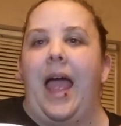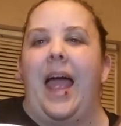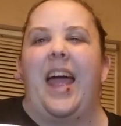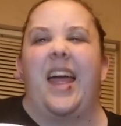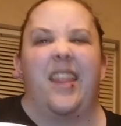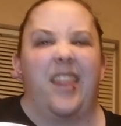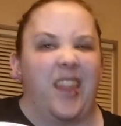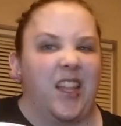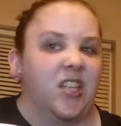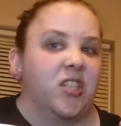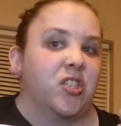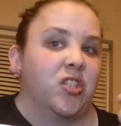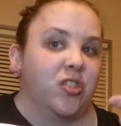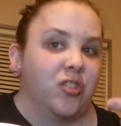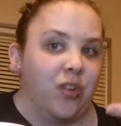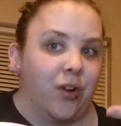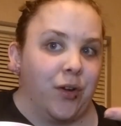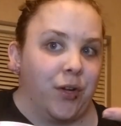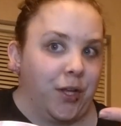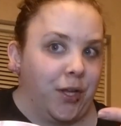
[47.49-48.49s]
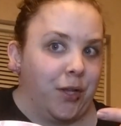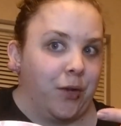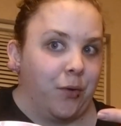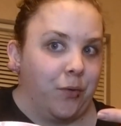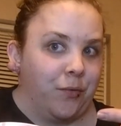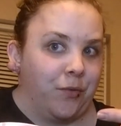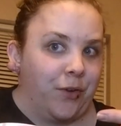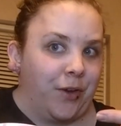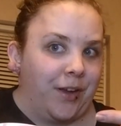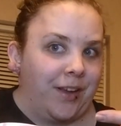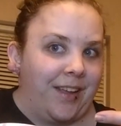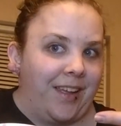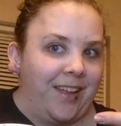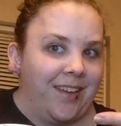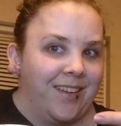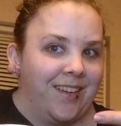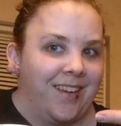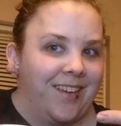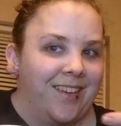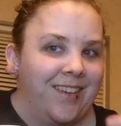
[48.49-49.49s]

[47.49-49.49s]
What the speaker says: and then starting it over again.